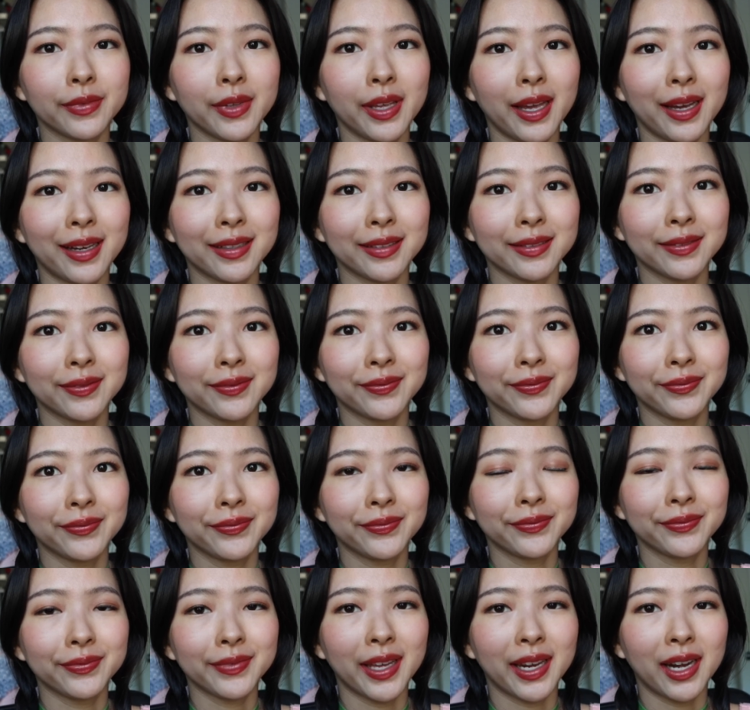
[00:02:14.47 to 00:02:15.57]
yeah,
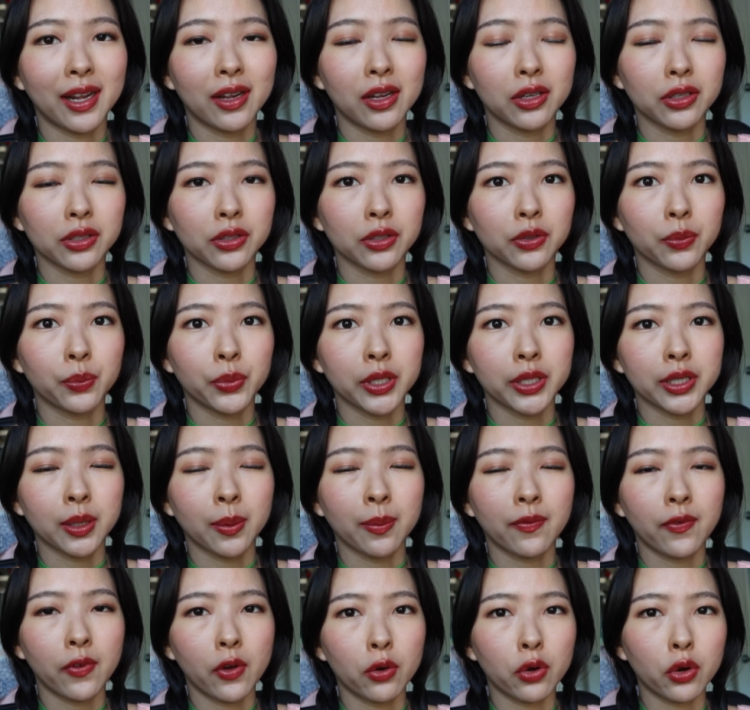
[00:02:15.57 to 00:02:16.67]
and I'll also put
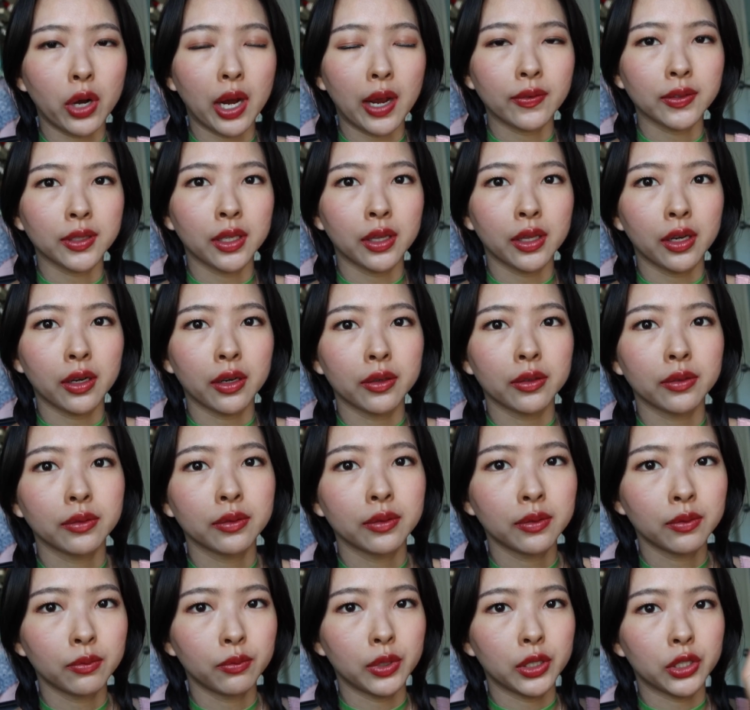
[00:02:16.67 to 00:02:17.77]
some photographs in there,
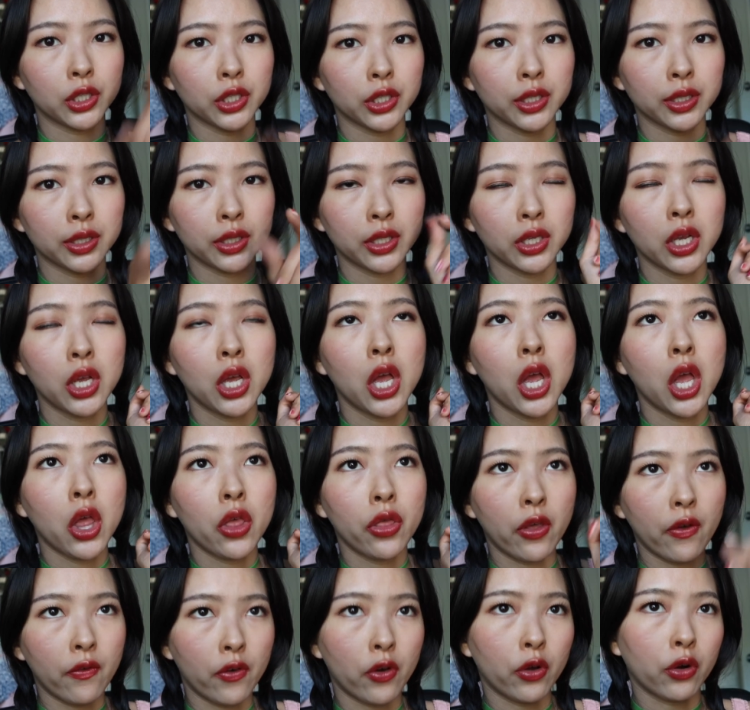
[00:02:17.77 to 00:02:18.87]
which is
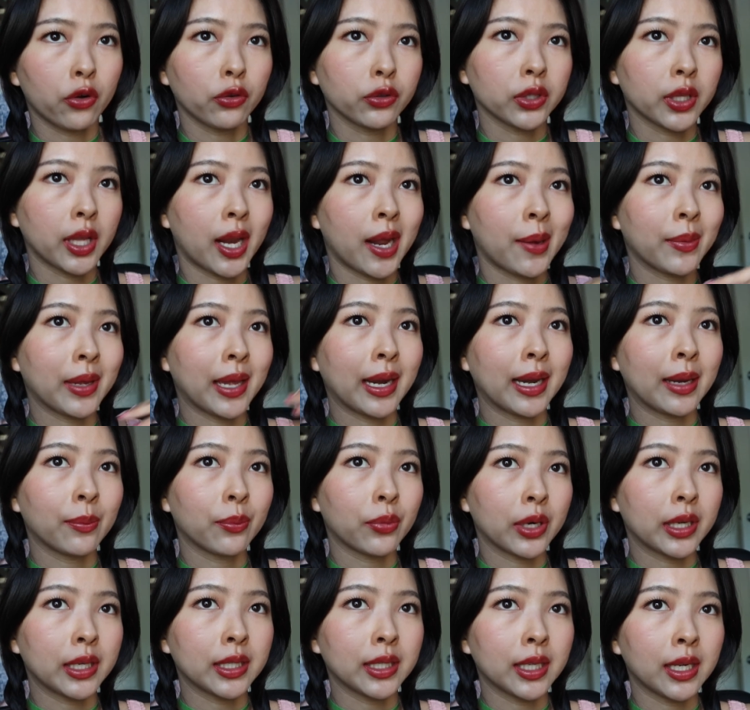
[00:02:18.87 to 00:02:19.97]
the photos that I'm getting
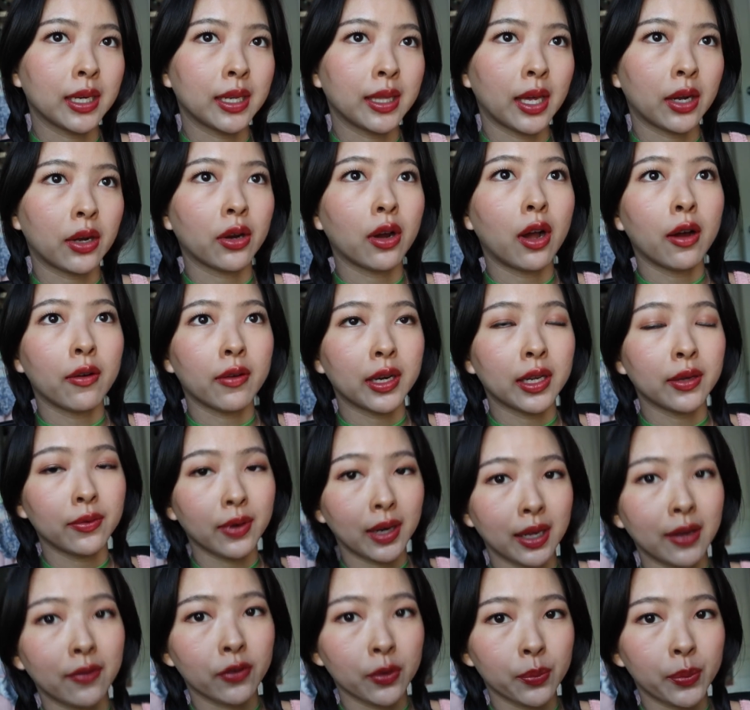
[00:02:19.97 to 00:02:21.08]
printed that are already
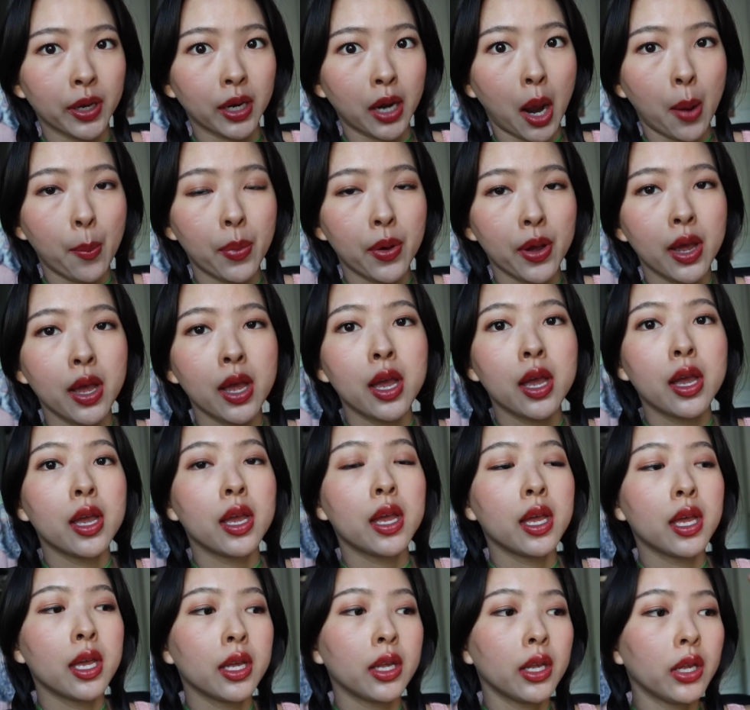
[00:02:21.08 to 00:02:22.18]
ready for pickup.
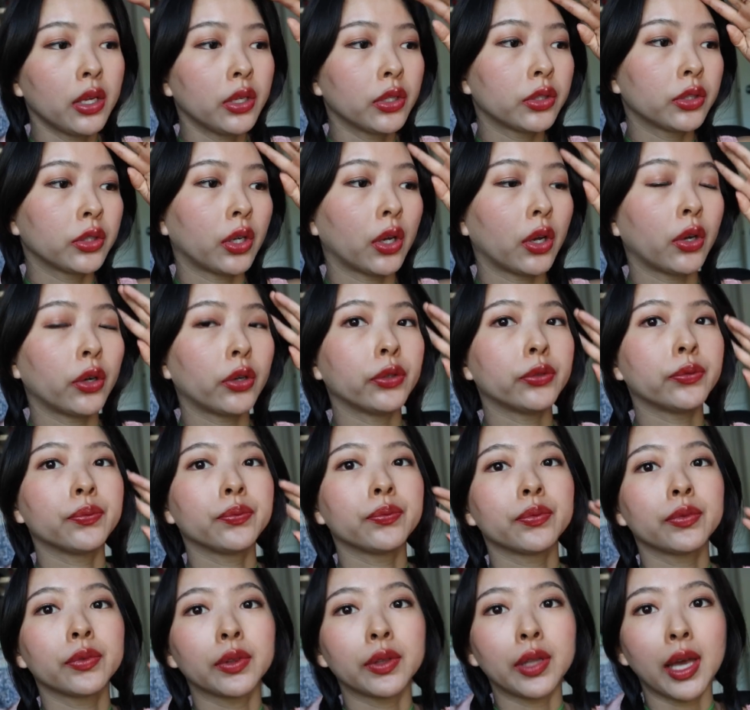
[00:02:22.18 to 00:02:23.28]
So
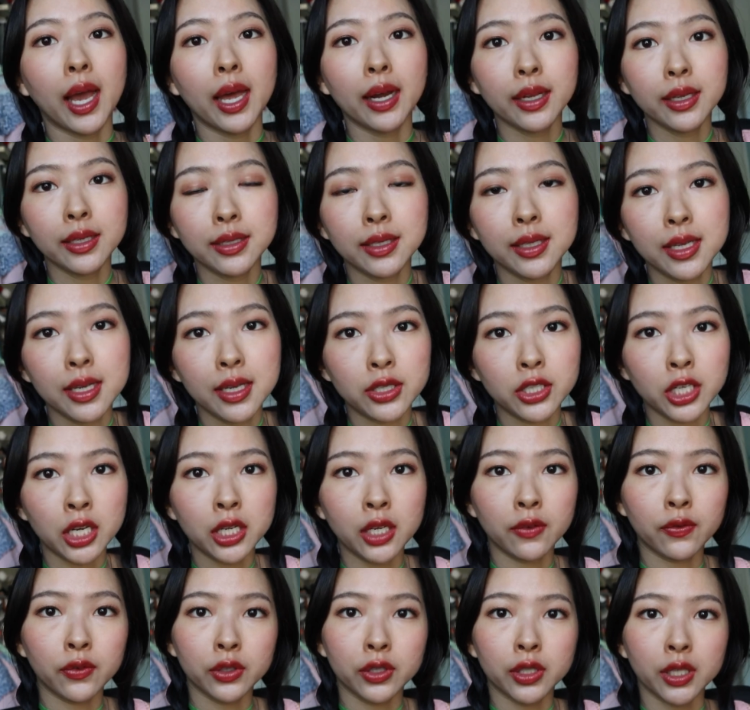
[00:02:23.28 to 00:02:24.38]
that is the
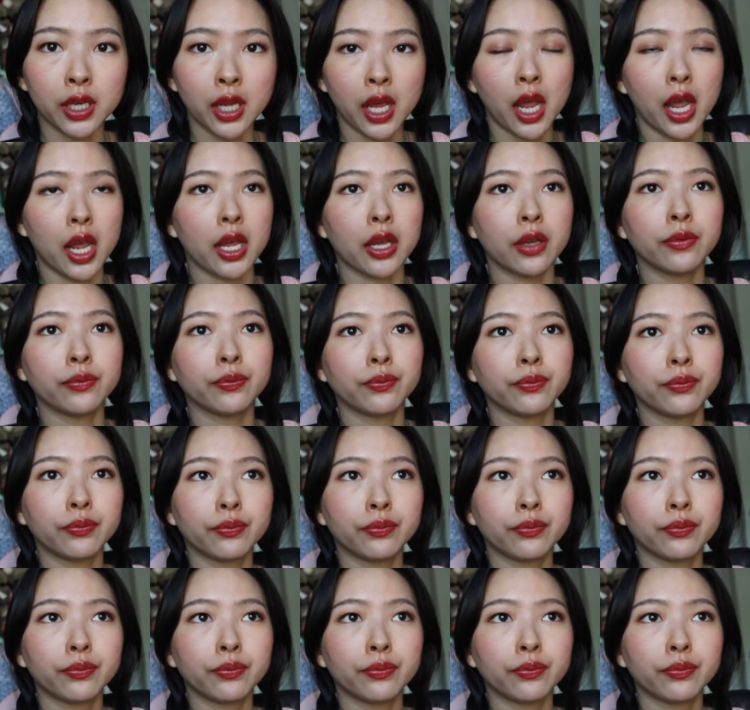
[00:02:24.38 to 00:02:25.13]
agenda for today.